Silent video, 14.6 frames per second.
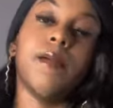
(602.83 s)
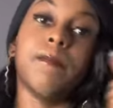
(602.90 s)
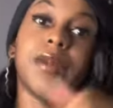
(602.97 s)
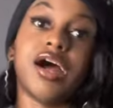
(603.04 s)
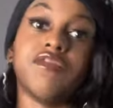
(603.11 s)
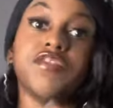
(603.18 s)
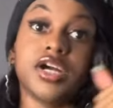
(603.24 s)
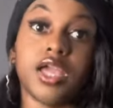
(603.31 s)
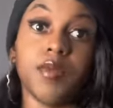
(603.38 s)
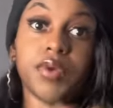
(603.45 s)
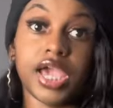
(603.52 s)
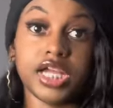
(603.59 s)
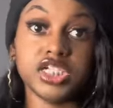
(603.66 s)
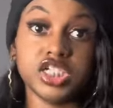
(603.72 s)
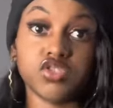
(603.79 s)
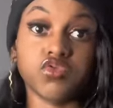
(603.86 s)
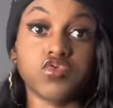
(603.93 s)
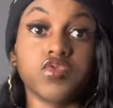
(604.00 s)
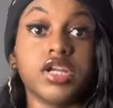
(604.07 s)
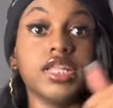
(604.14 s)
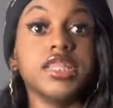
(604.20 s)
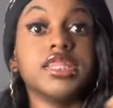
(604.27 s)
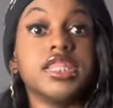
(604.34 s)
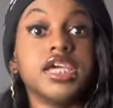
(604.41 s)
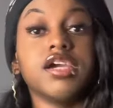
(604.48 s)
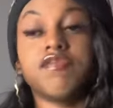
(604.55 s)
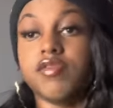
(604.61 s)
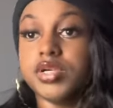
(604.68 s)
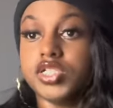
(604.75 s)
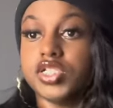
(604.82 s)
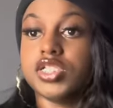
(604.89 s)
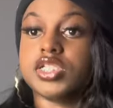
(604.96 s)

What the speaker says: my fucking relationship was running thin for bitches.